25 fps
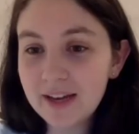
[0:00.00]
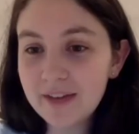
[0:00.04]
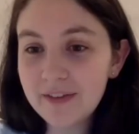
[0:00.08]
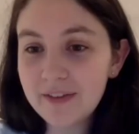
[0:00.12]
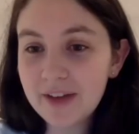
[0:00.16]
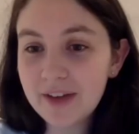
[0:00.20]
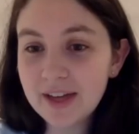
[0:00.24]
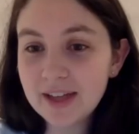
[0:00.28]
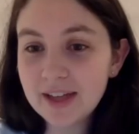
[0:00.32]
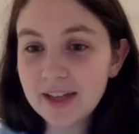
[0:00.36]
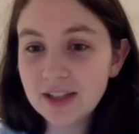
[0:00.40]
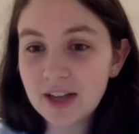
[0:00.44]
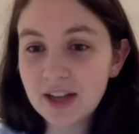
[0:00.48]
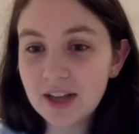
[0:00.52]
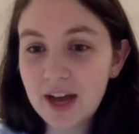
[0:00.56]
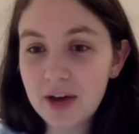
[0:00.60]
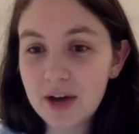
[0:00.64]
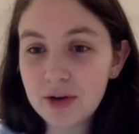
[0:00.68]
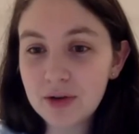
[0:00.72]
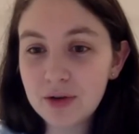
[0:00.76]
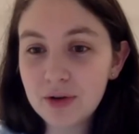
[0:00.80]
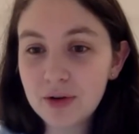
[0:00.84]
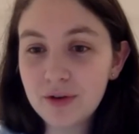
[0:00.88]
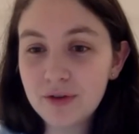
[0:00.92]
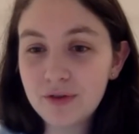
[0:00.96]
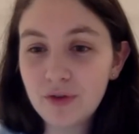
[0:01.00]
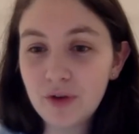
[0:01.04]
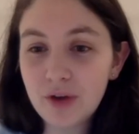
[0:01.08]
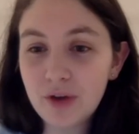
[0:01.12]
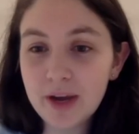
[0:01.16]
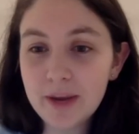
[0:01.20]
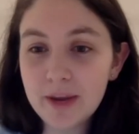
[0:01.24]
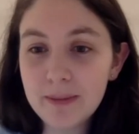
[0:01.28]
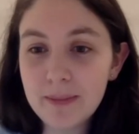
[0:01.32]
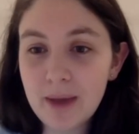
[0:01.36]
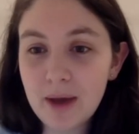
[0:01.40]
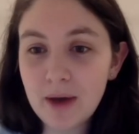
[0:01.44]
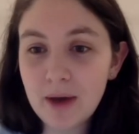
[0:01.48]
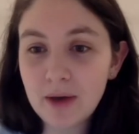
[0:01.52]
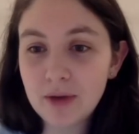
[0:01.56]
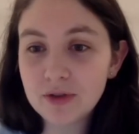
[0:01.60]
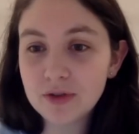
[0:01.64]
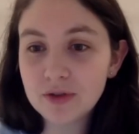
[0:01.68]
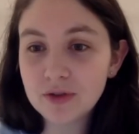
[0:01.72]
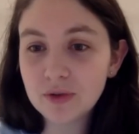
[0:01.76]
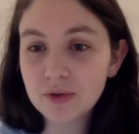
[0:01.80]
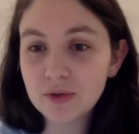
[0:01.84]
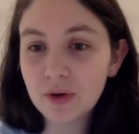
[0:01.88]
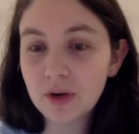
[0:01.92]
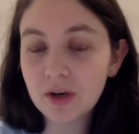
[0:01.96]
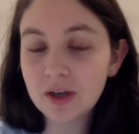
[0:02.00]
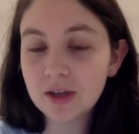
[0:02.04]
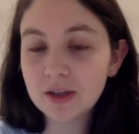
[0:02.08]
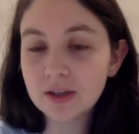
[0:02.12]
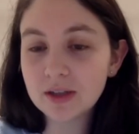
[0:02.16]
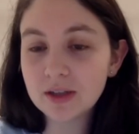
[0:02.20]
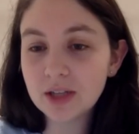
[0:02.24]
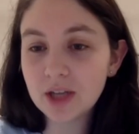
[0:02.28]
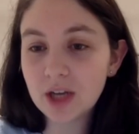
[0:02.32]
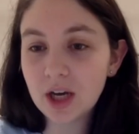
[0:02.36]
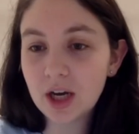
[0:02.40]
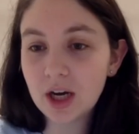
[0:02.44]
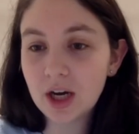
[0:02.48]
advice on how to avoid mouth sores